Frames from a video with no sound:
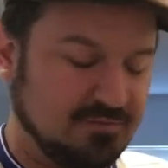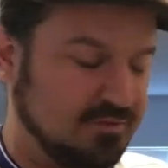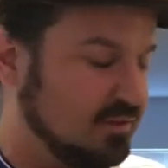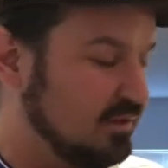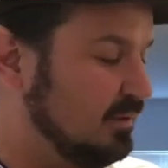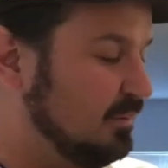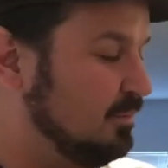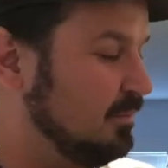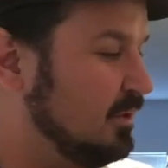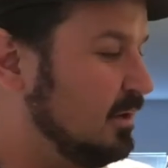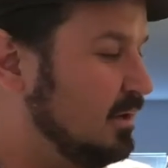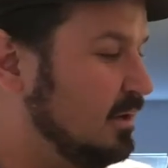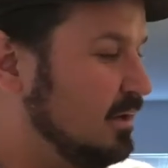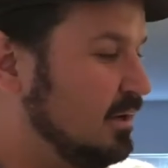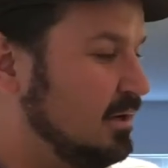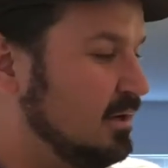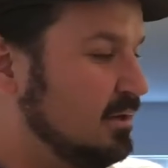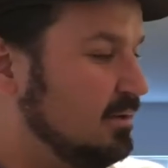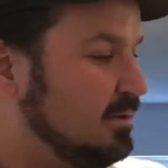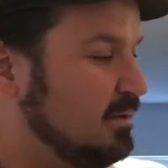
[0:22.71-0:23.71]
The
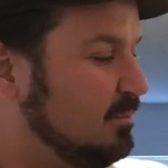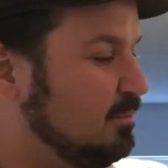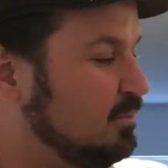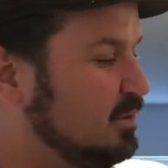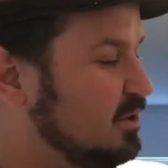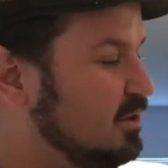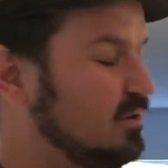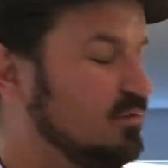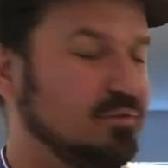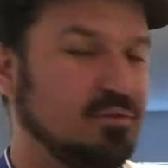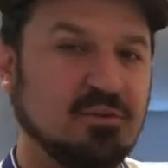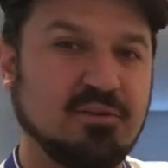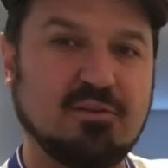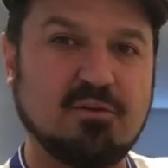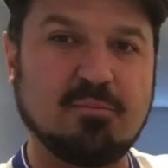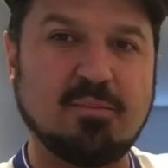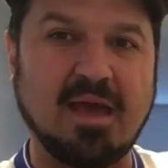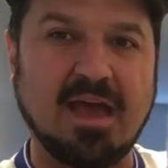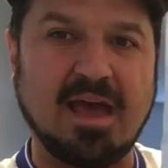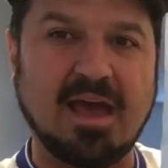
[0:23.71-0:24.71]
beautiful new
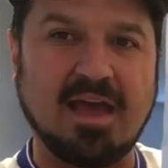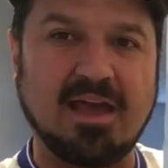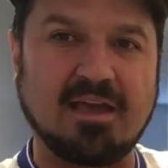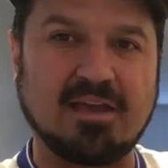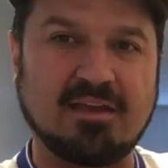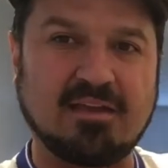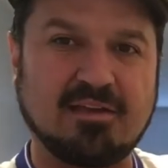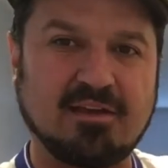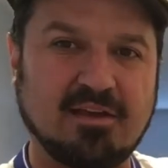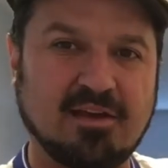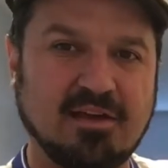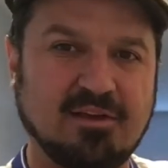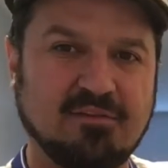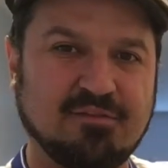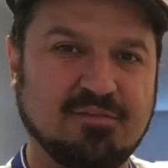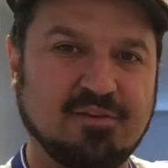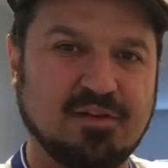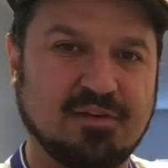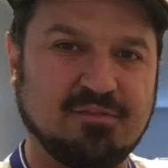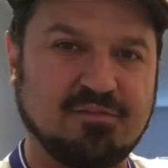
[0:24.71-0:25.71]
bag
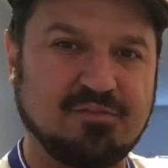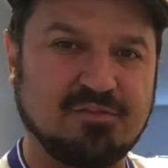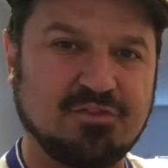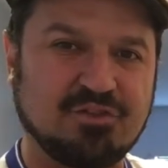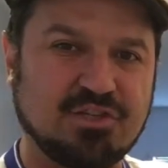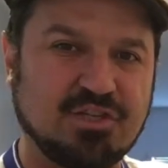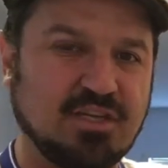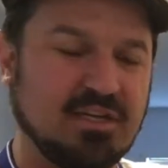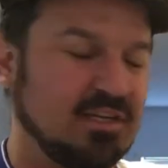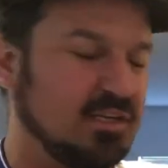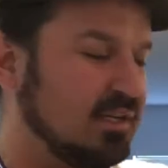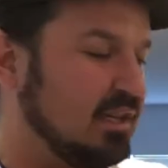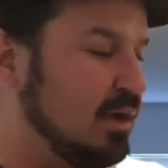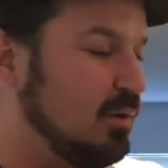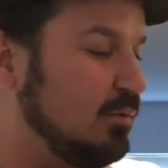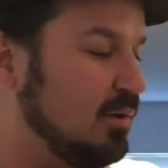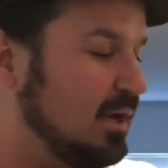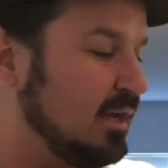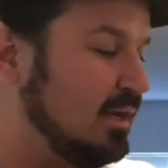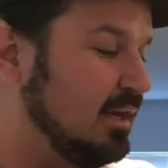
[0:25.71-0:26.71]
of Fijian
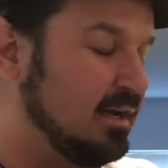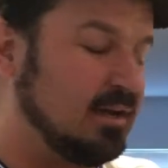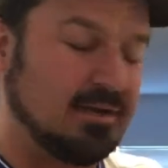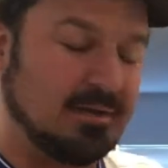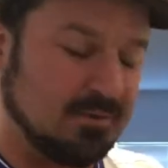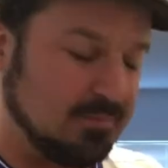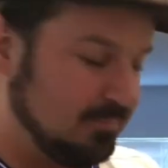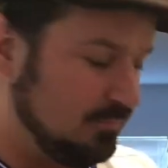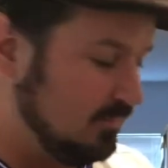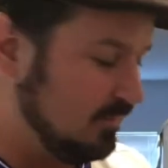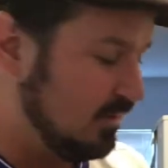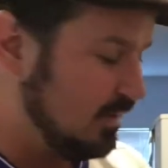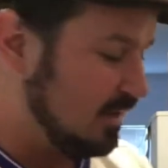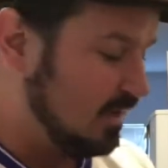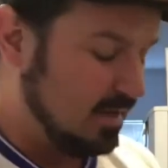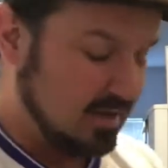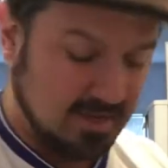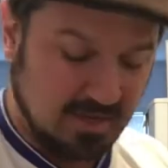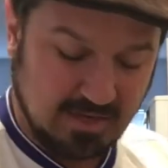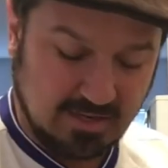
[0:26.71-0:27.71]
Lawena,
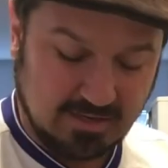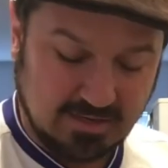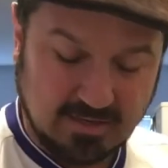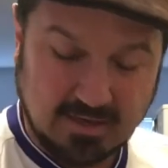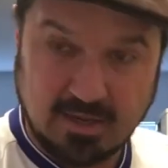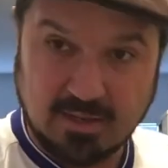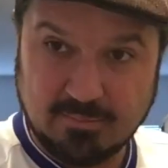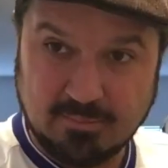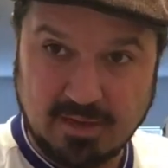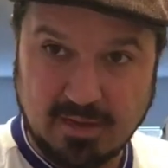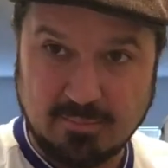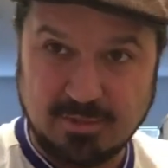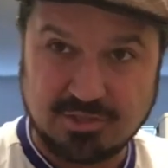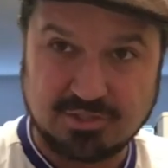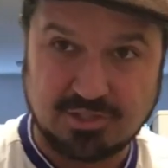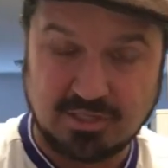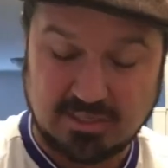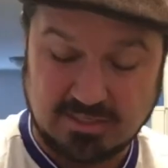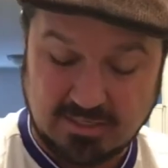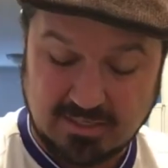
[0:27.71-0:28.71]
and I'm
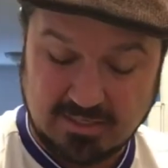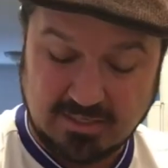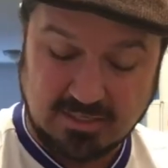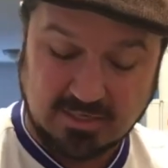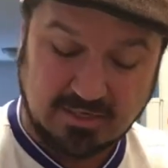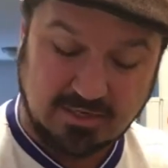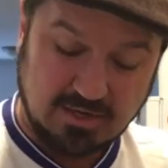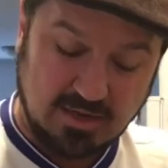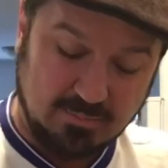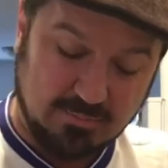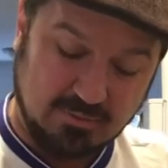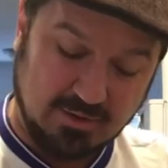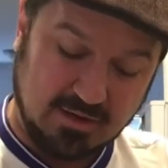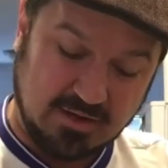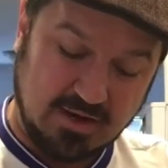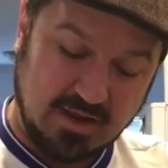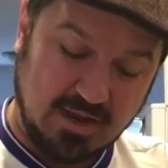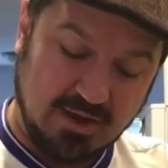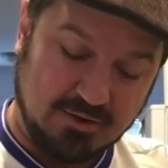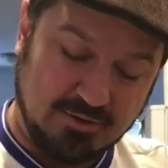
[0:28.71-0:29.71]
actually kneading it up right
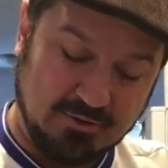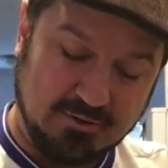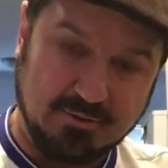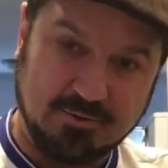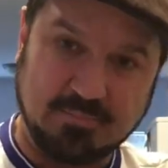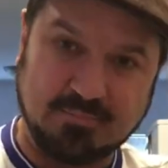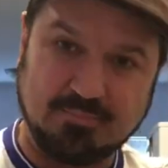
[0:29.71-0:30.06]
now.